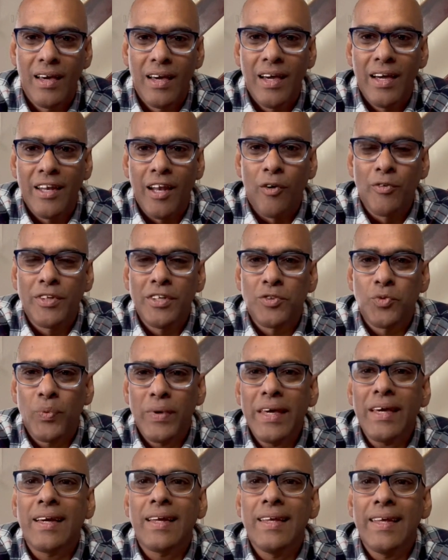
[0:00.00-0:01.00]
Now, these
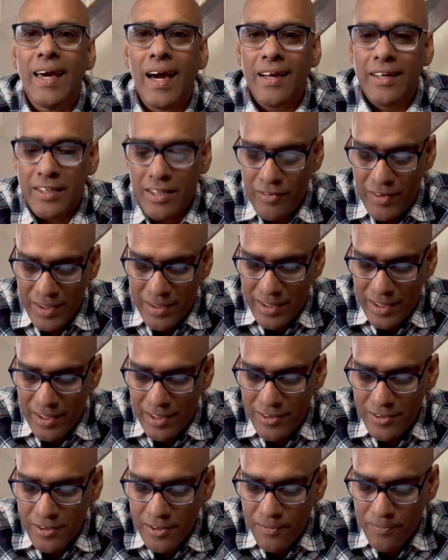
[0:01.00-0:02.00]
weekly
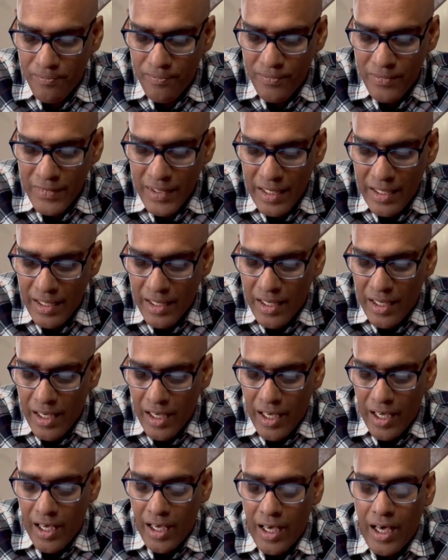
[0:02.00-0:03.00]
activities
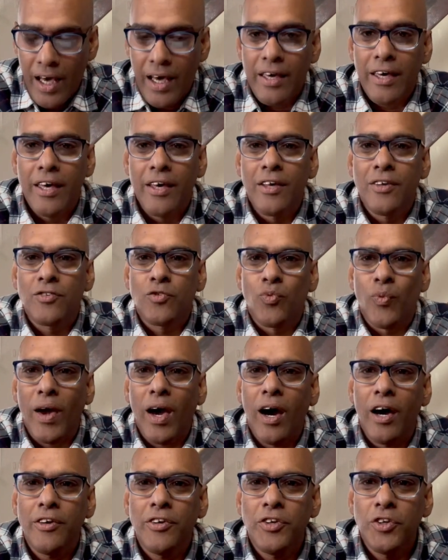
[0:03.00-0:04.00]
is
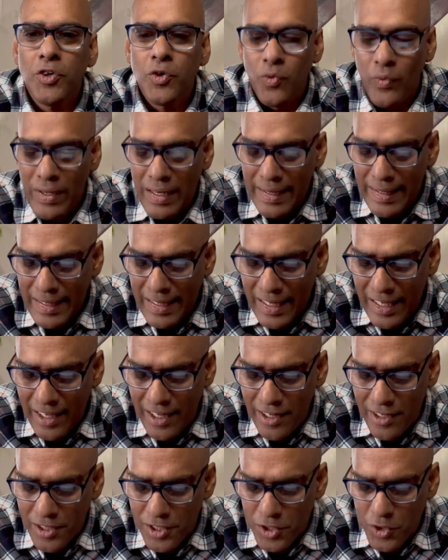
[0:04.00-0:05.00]
where you will
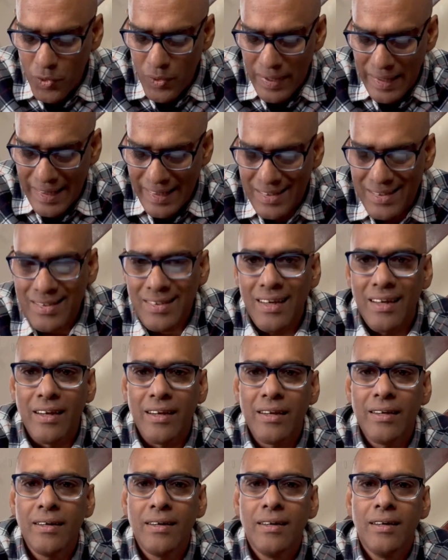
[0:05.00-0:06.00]
need to
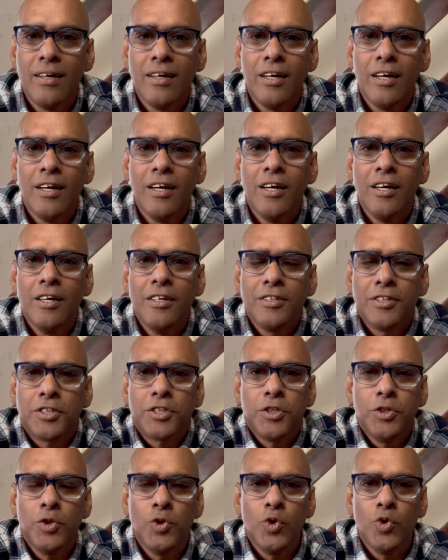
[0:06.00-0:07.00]
listen
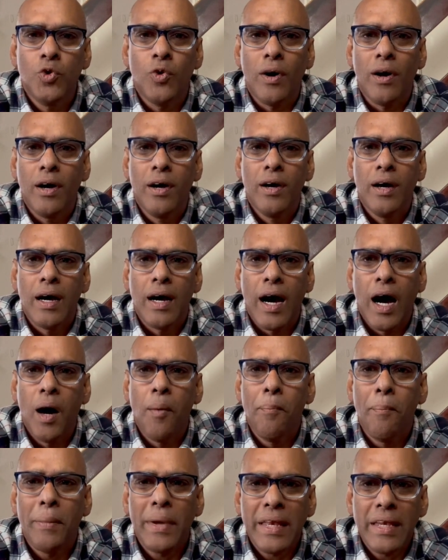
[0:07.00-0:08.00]
to a
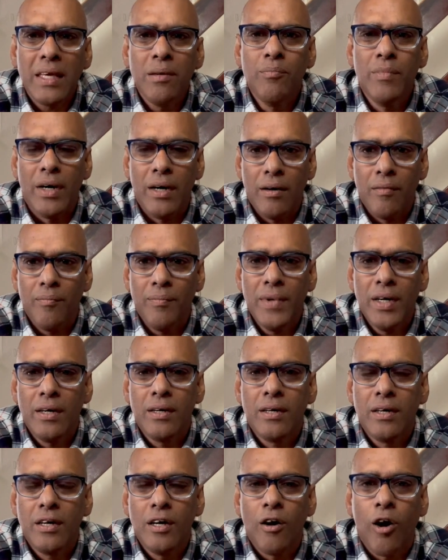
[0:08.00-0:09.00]
minimum
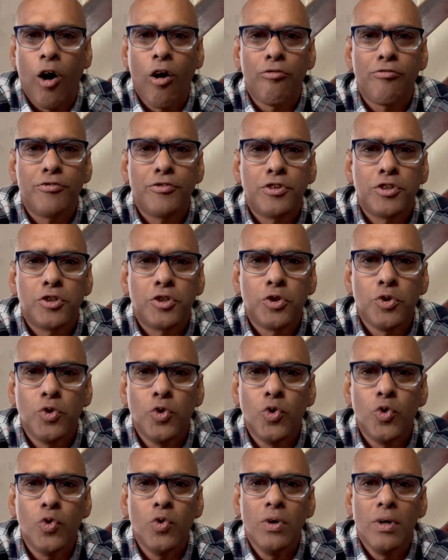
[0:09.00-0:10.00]
of
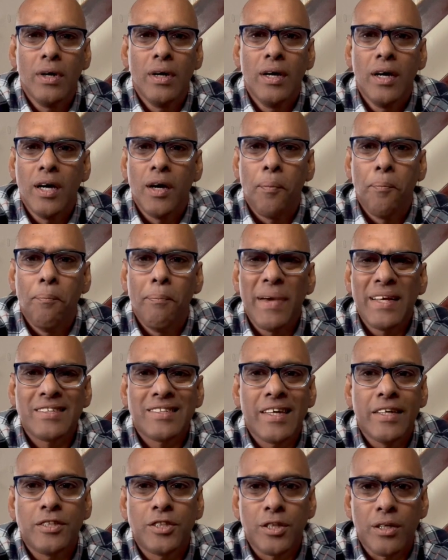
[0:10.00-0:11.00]
2
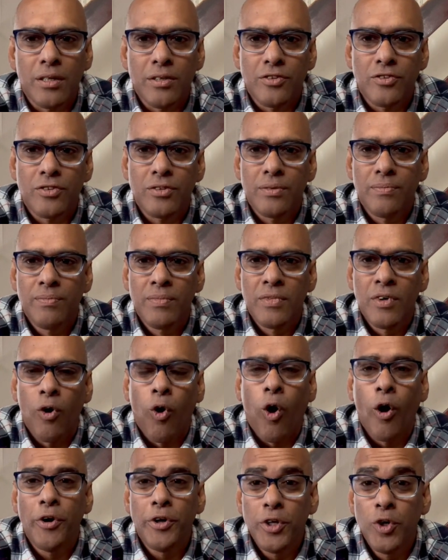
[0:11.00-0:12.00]
messages,
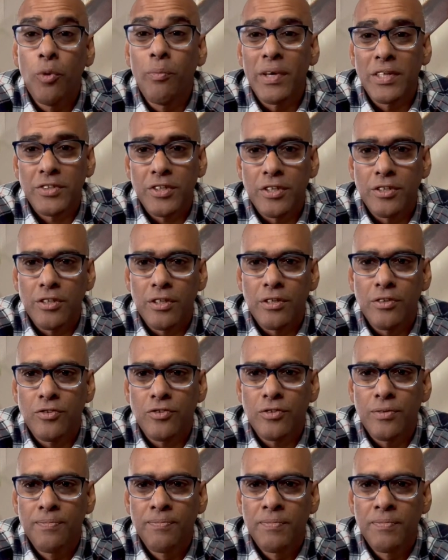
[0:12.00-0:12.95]
audio messages,